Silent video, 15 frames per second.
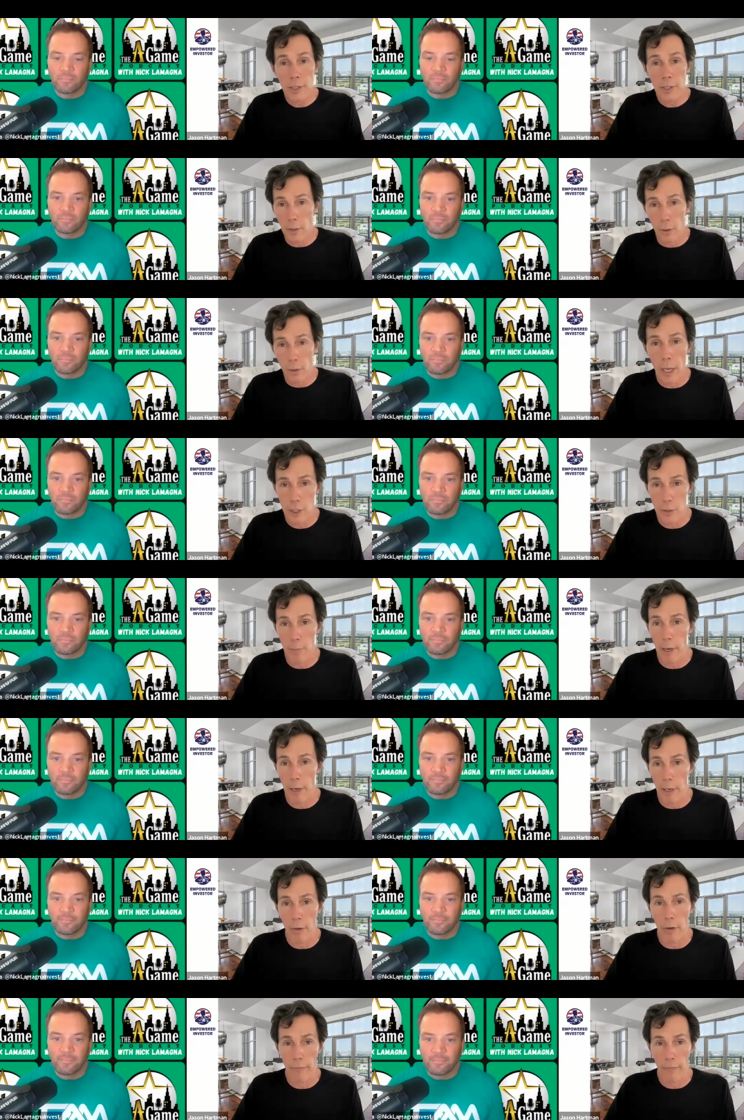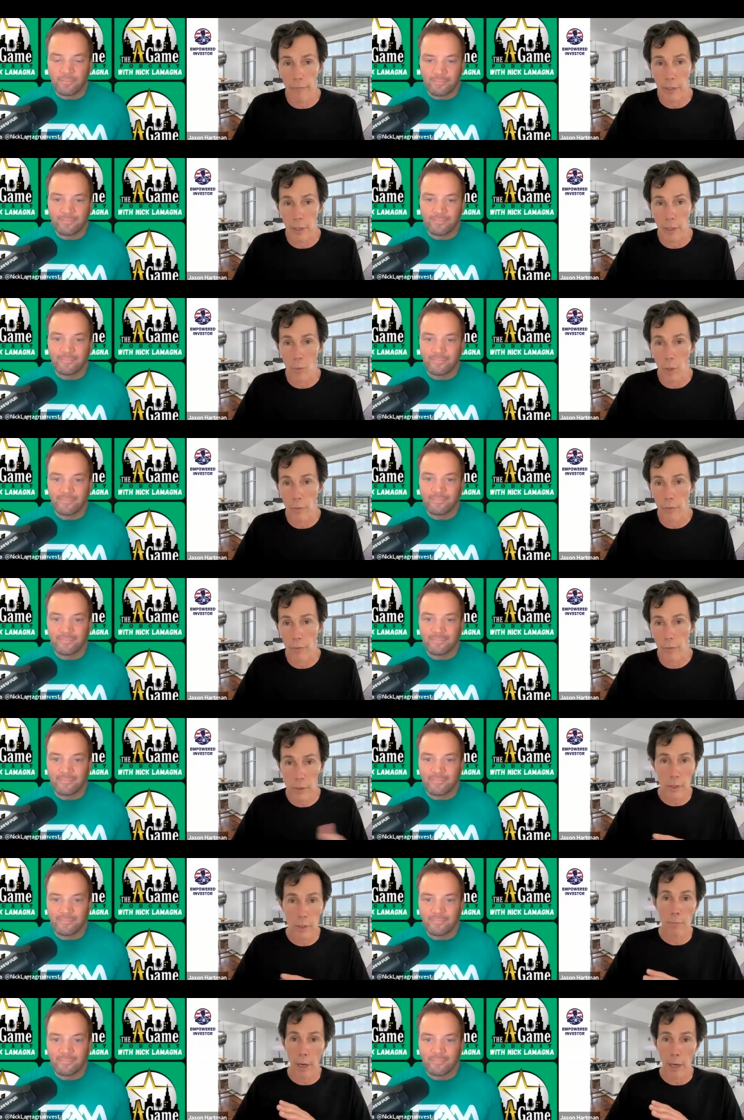Speaker 1: your lunch money you're investing with. This
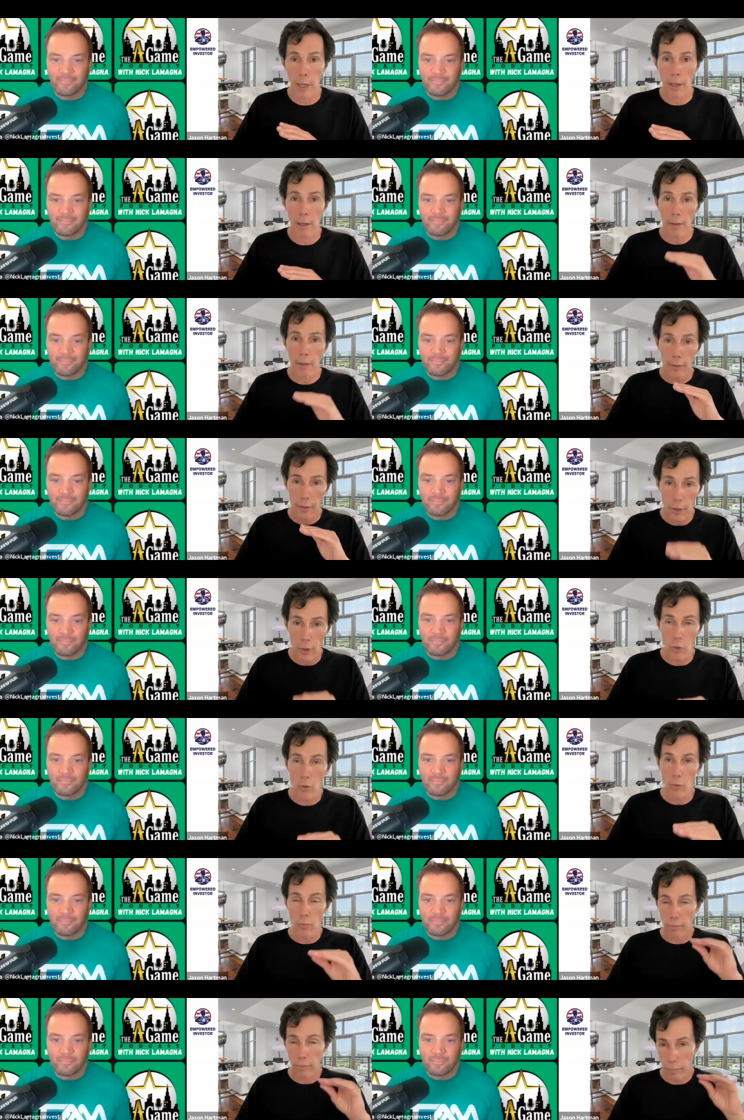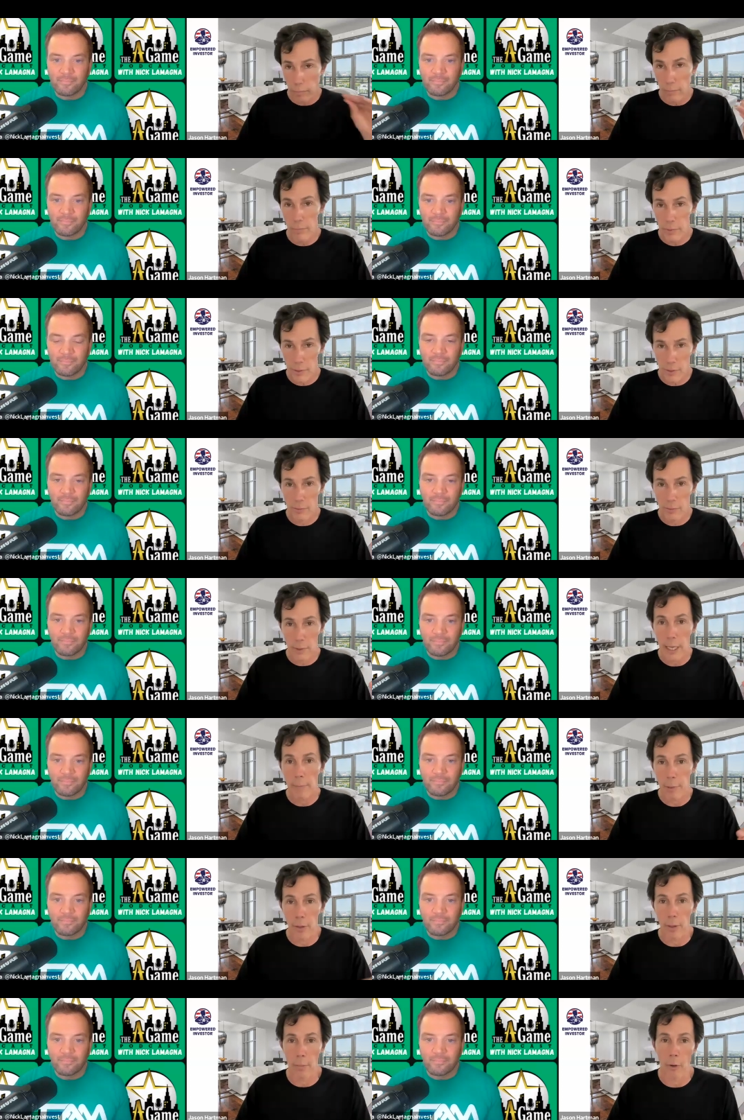is money you keep
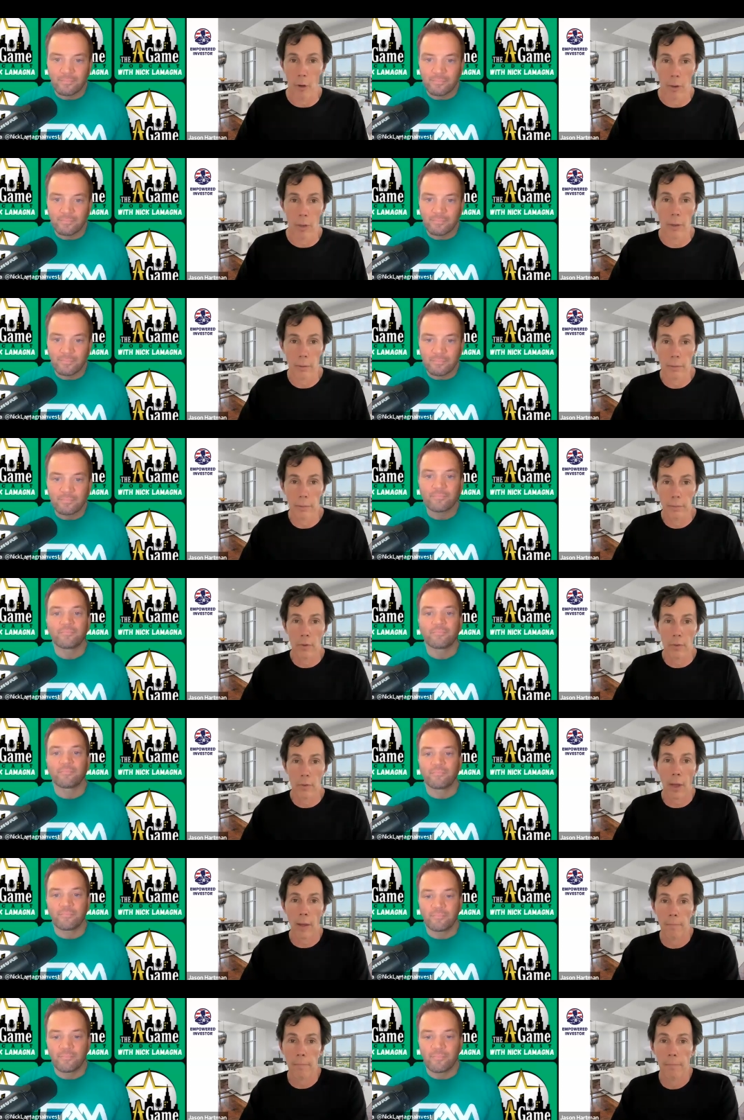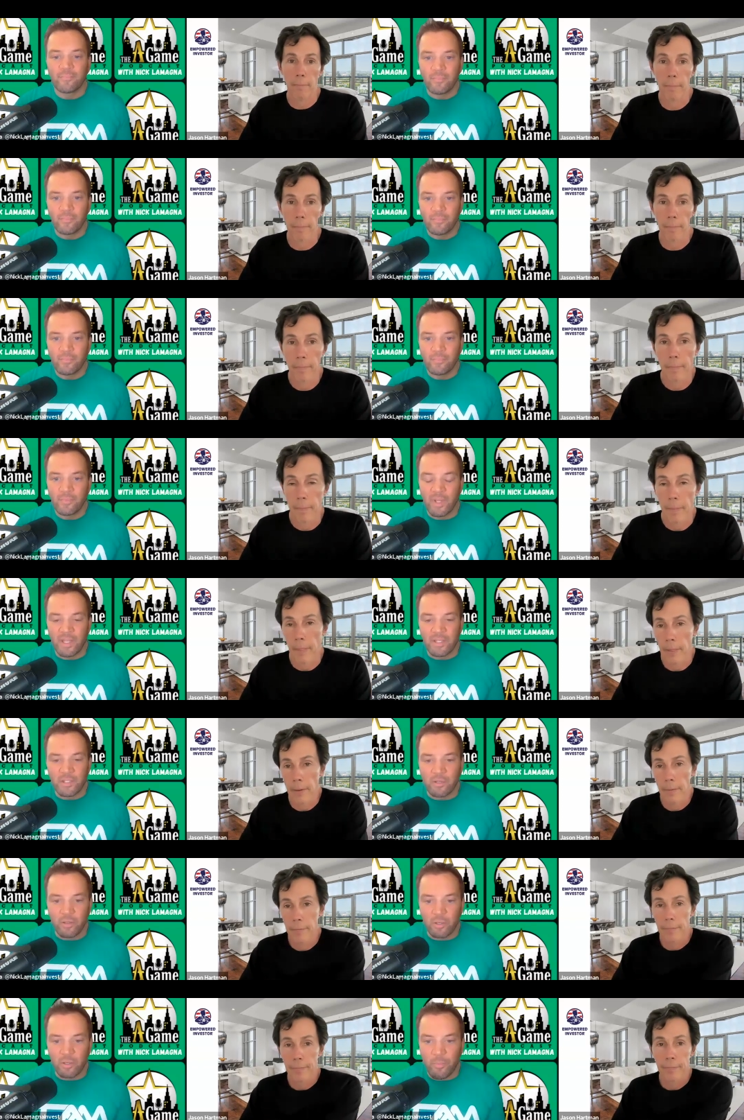in the market. Okay.
Speaker 2: That's
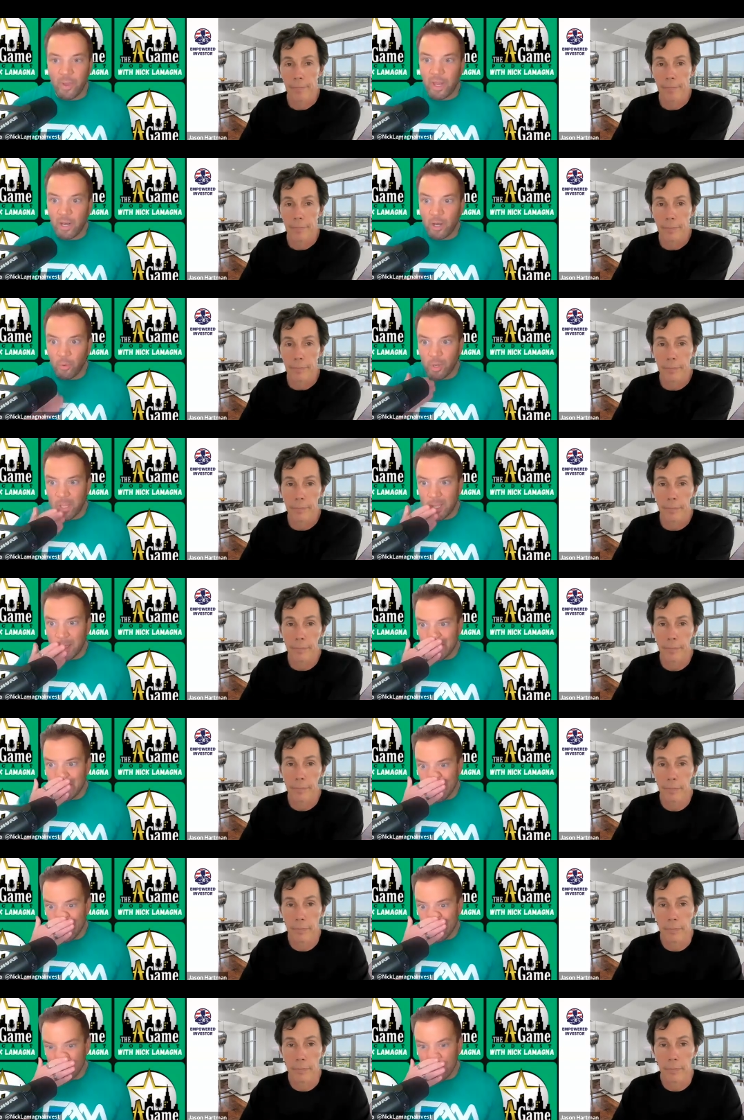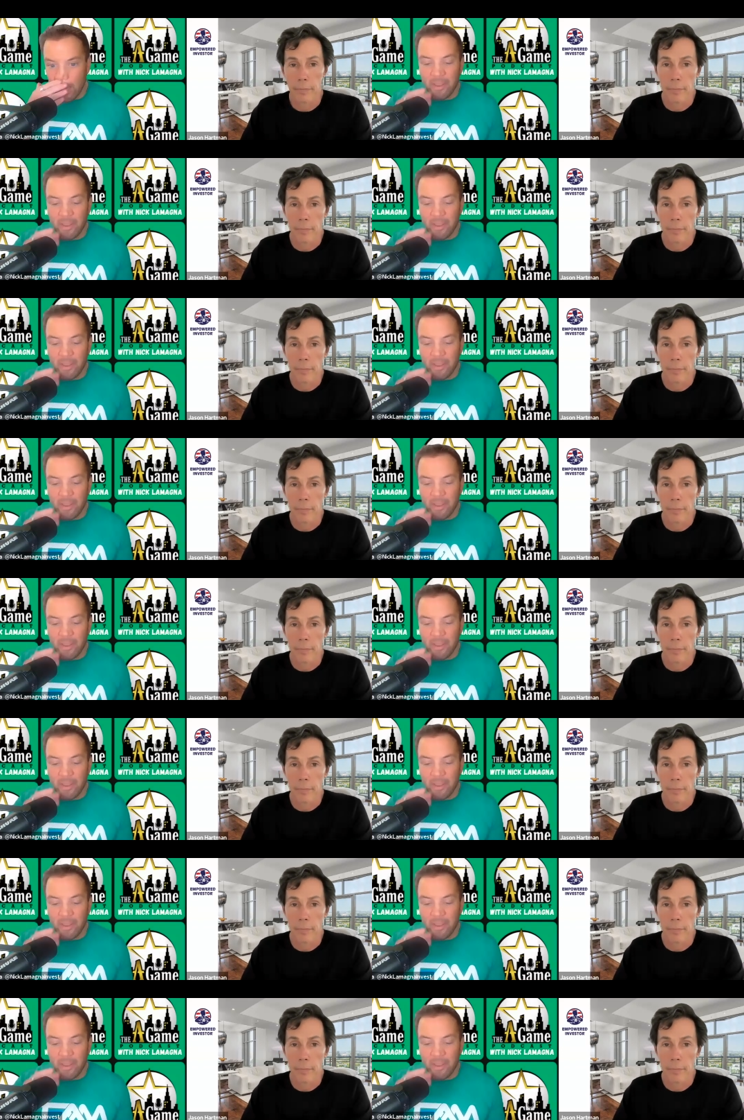incredible, man. I know we're getting tight on time.